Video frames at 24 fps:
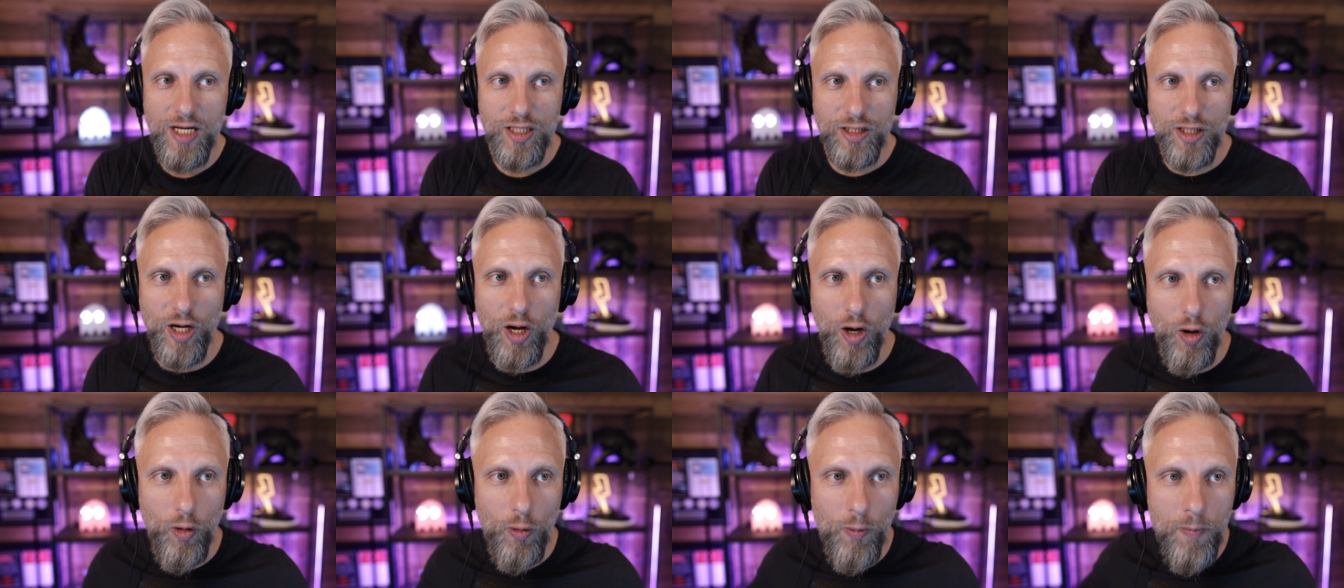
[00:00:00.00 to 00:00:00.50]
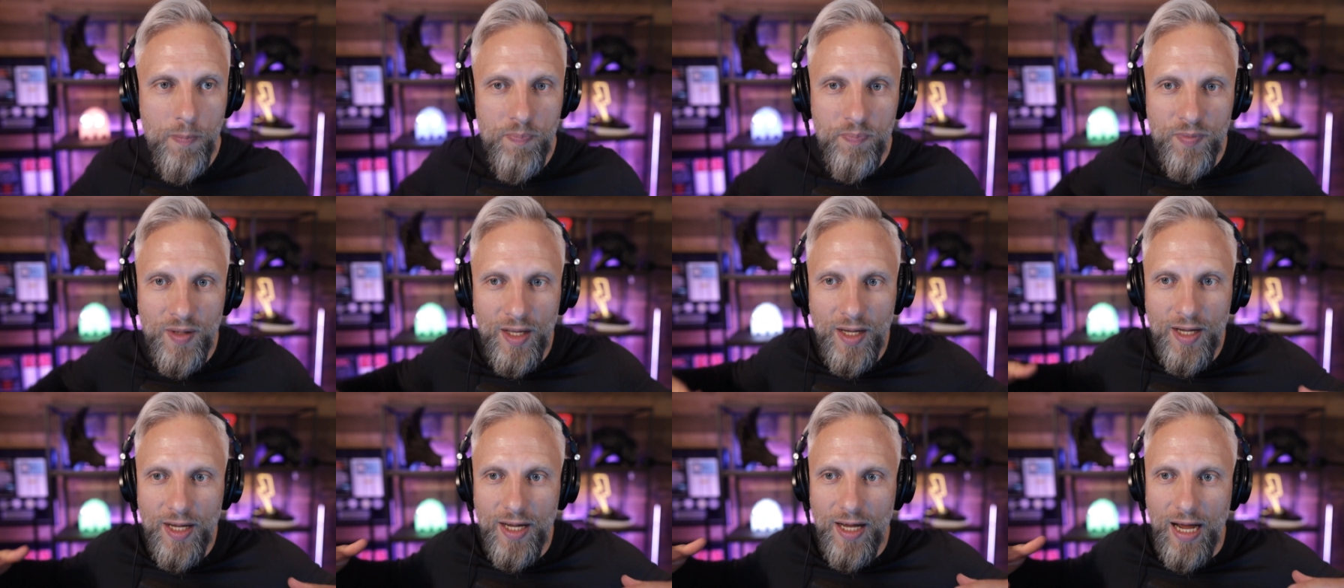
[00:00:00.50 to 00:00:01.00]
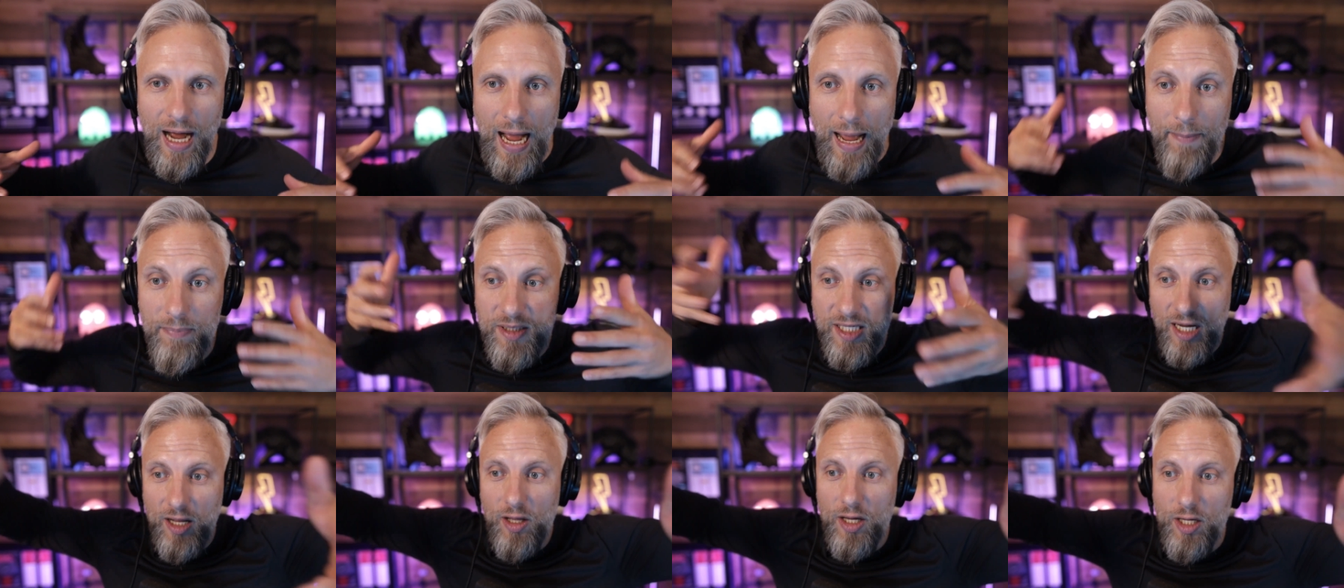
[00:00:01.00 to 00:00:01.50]
So
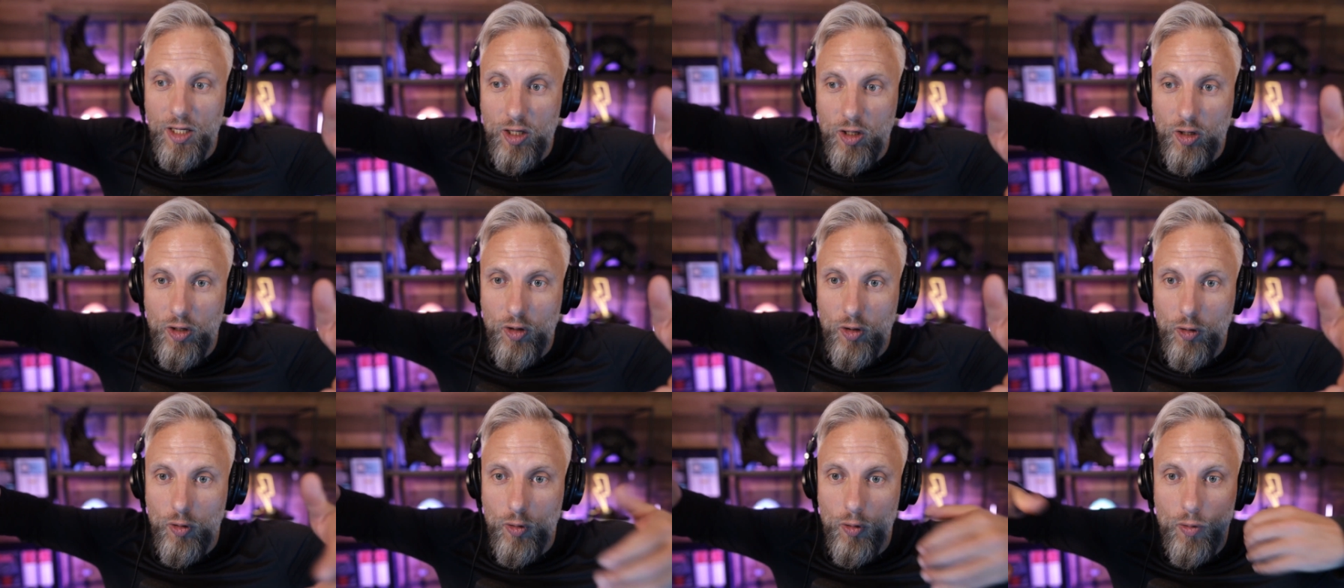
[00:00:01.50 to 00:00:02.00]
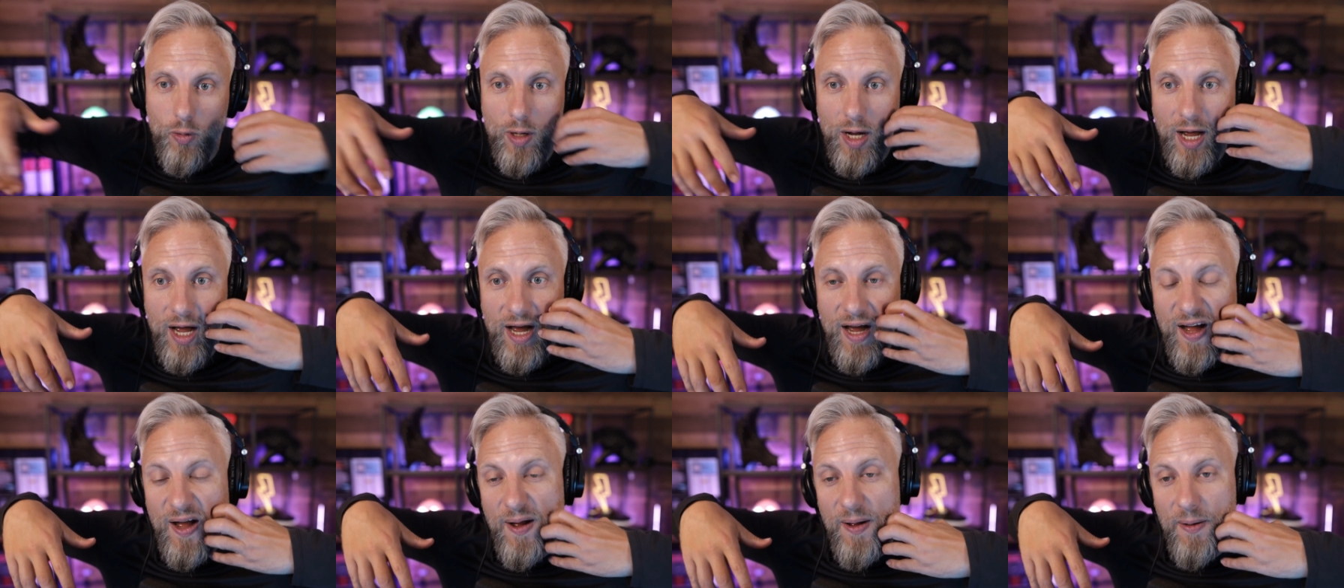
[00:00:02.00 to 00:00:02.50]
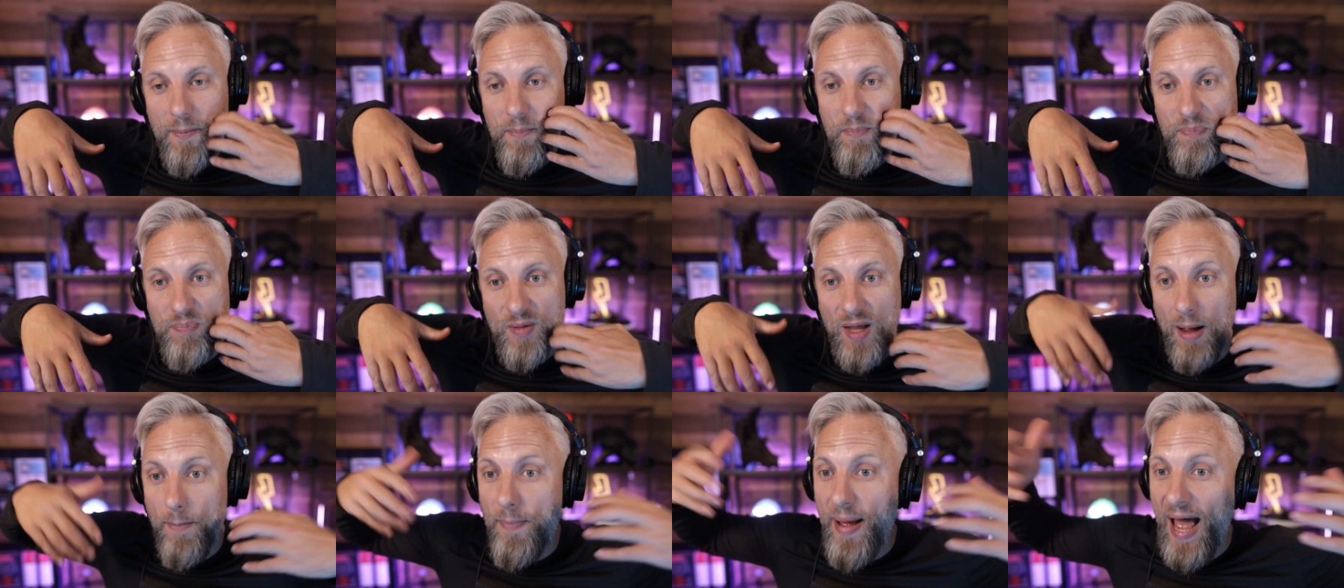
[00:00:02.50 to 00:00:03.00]
I'm selling you
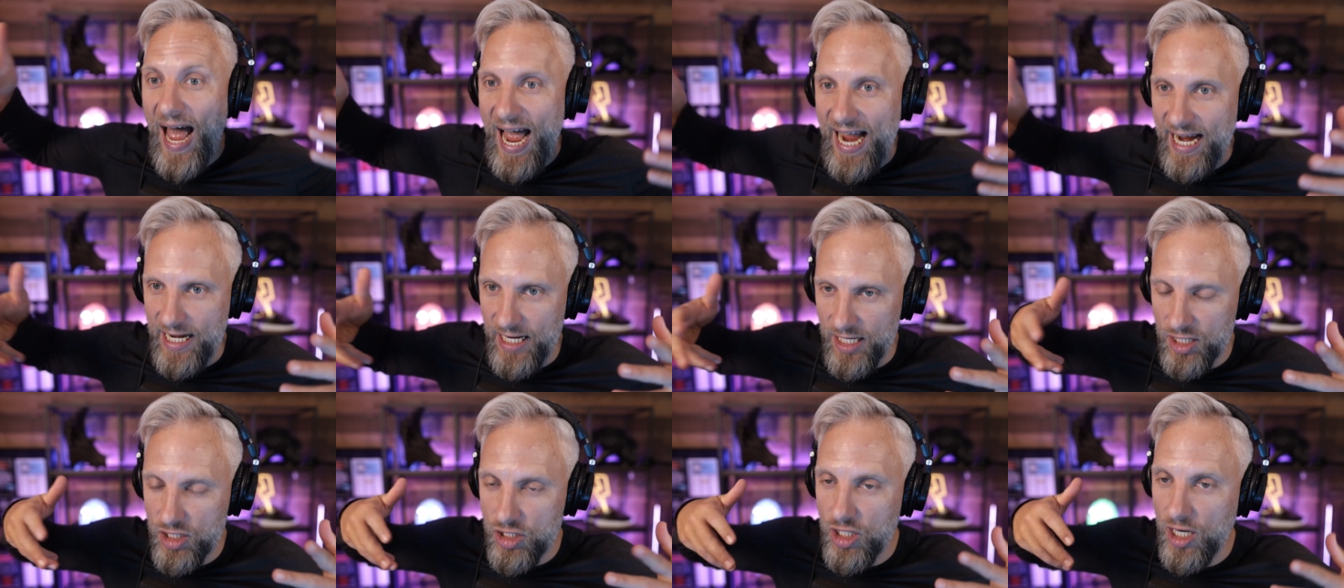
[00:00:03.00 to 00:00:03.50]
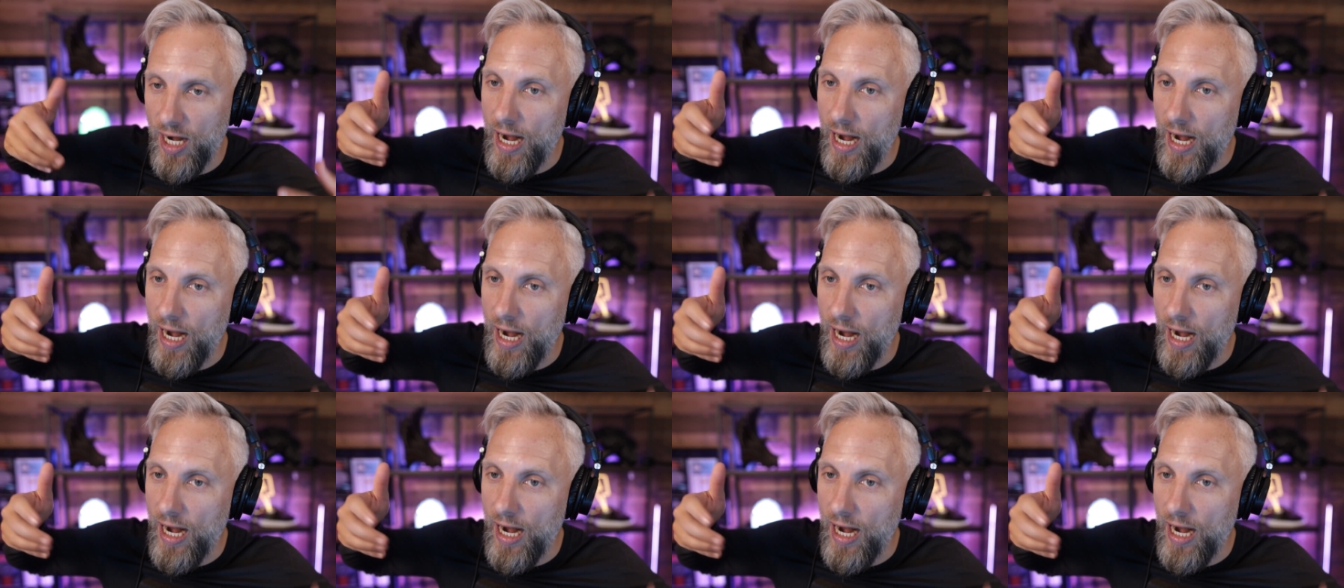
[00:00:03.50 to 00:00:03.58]
a package,